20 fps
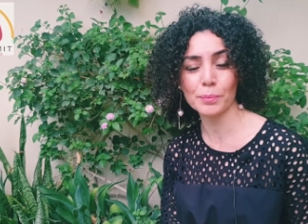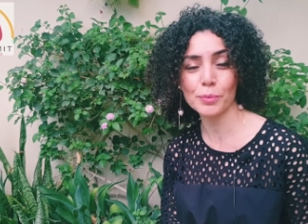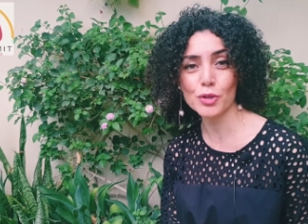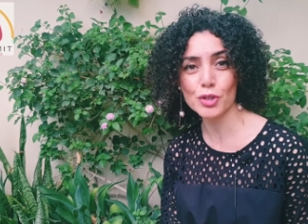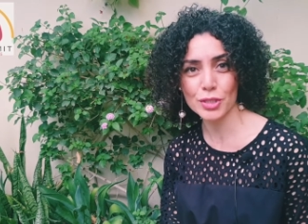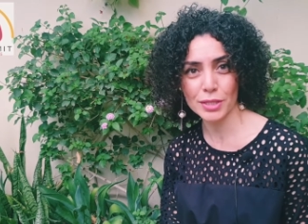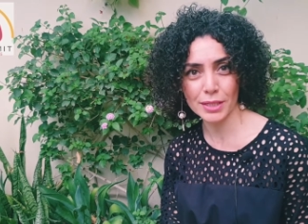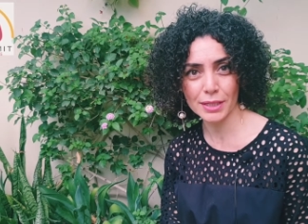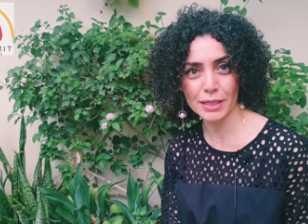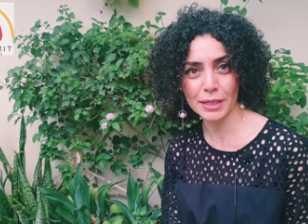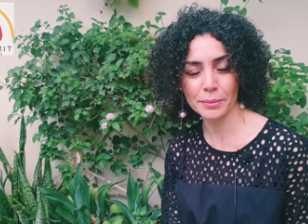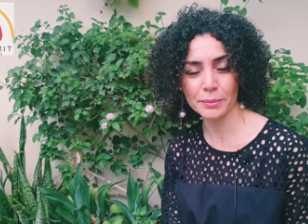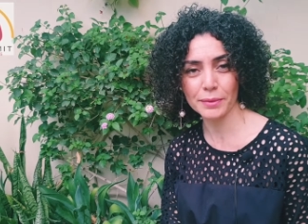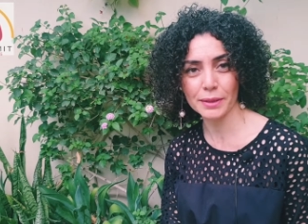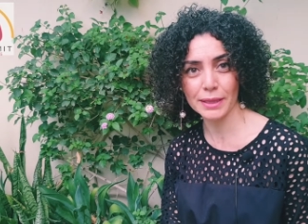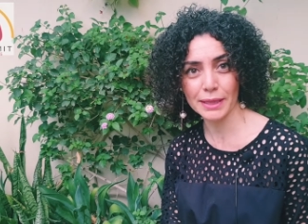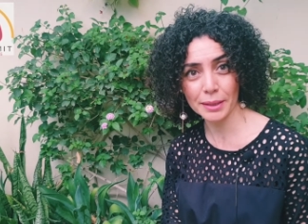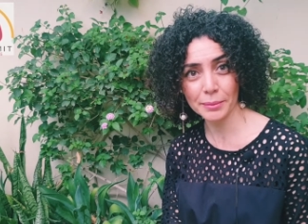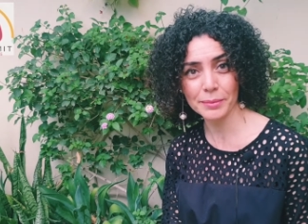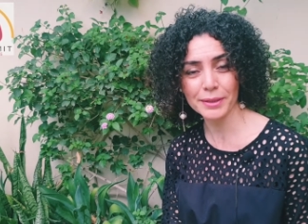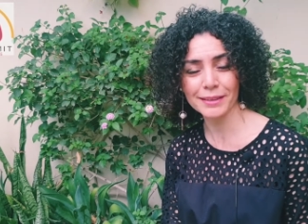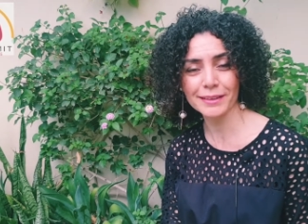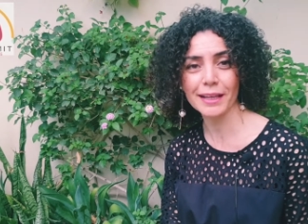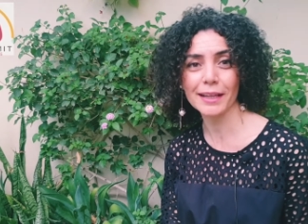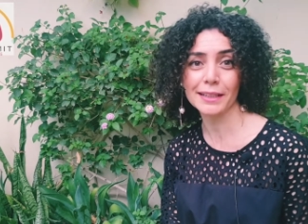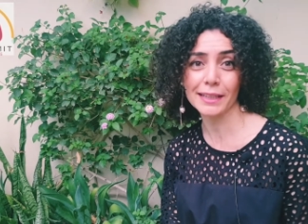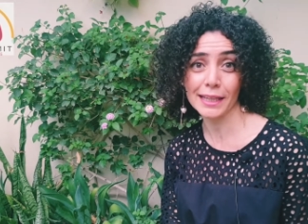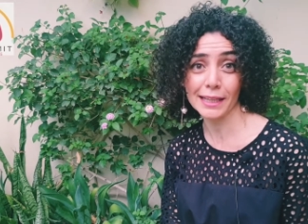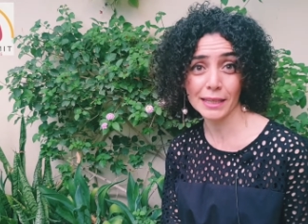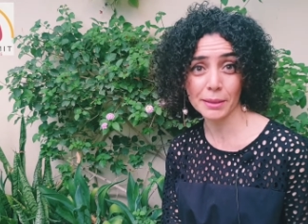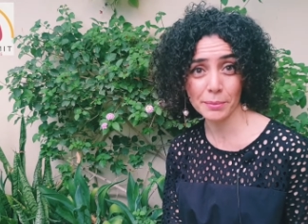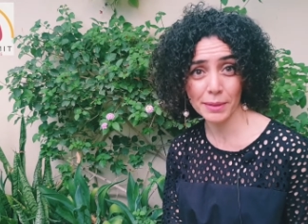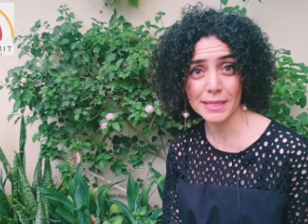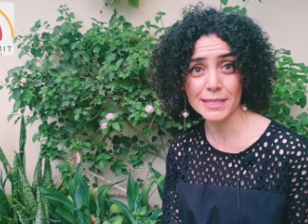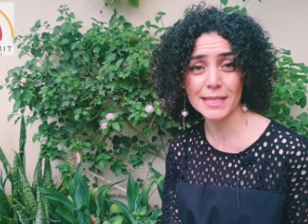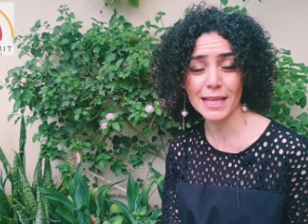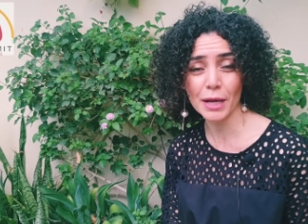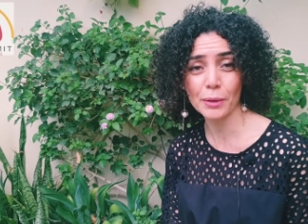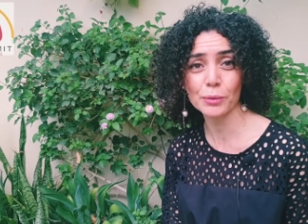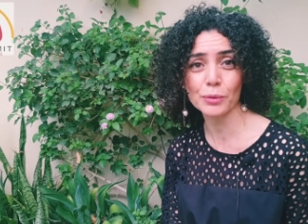push the limit and get the
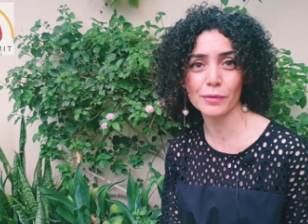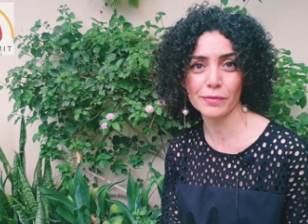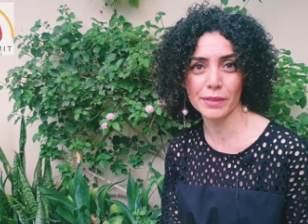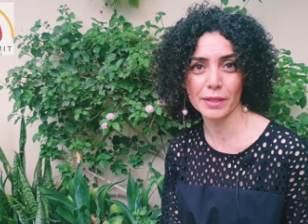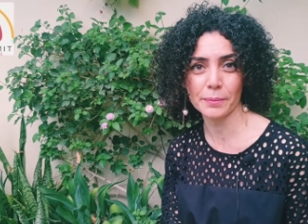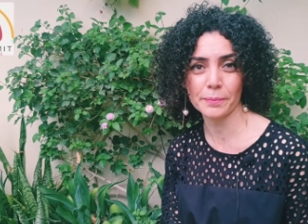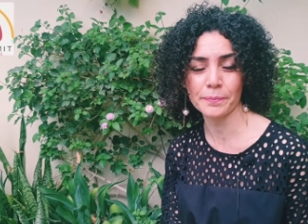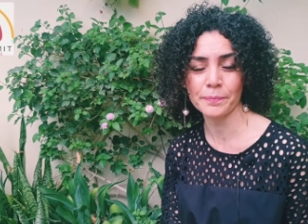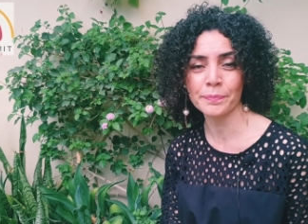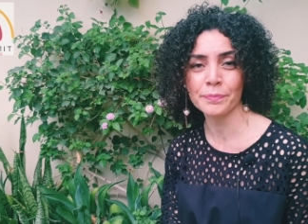best out of them.